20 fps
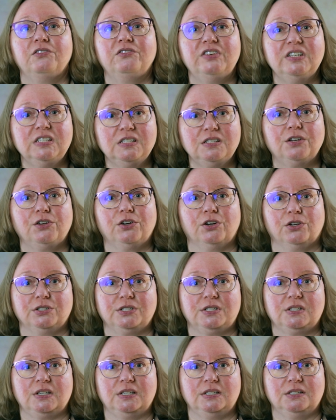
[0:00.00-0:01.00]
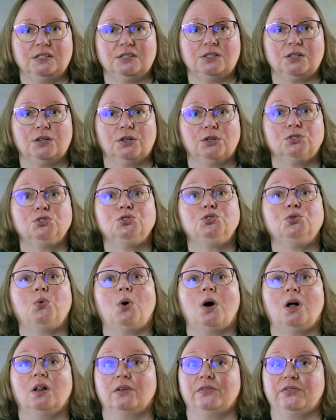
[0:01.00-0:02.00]
Visit nurses do
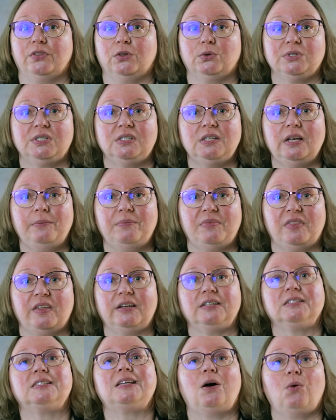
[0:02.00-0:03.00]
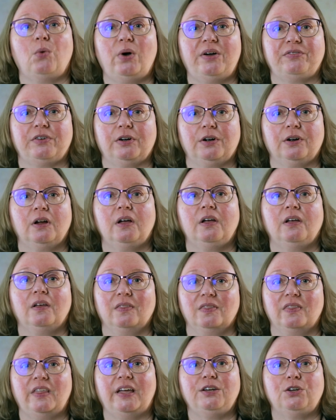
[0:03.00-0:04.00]
all of those same things, however,
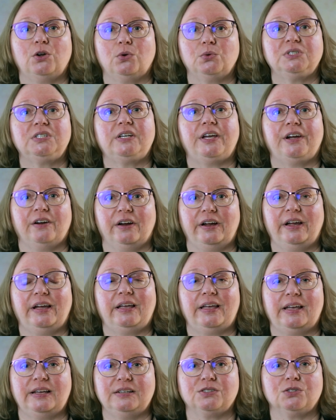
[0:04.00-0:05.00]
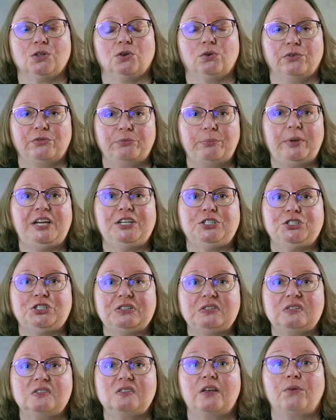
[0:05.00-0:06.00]
they don't carry a caseload of
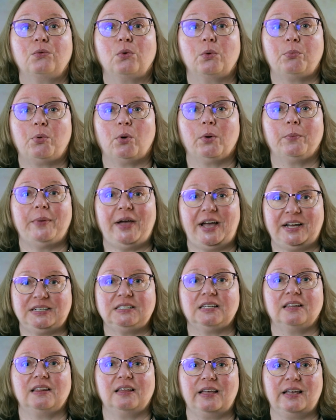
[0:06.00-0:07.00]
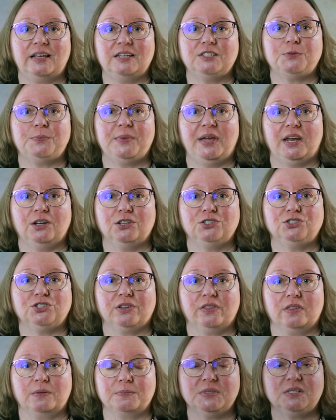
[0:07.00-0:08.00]
patients, they report back to the case
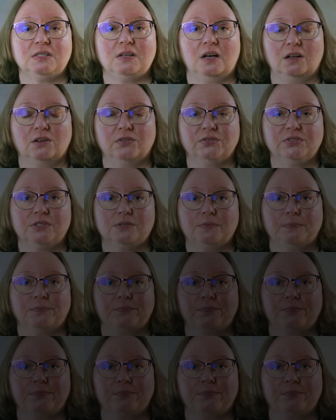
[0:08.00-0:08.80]
manager themselves.